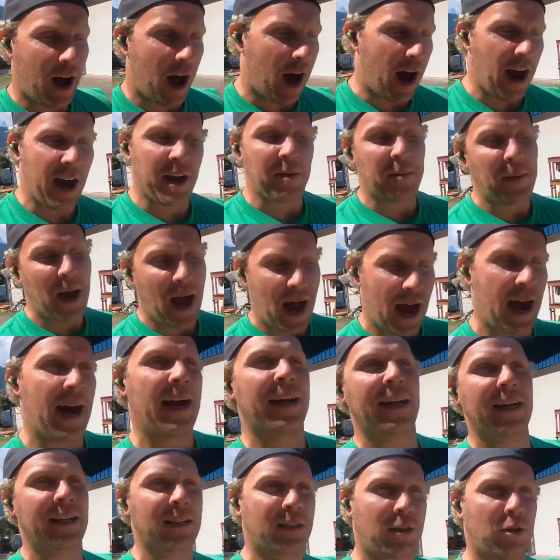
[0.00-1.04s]
I am
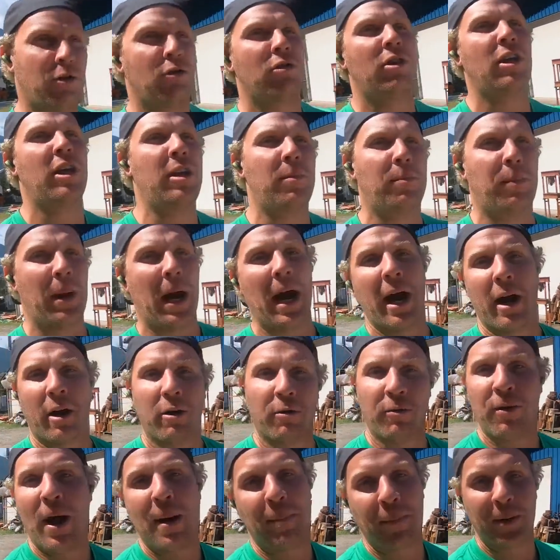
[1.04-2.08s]
adding to the
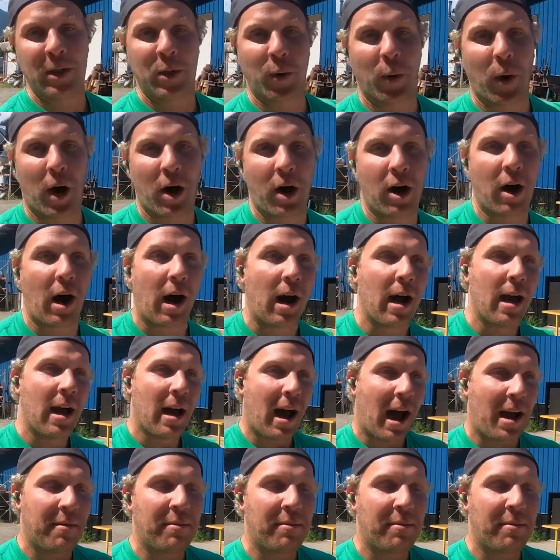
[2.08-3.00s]
bear repertoire.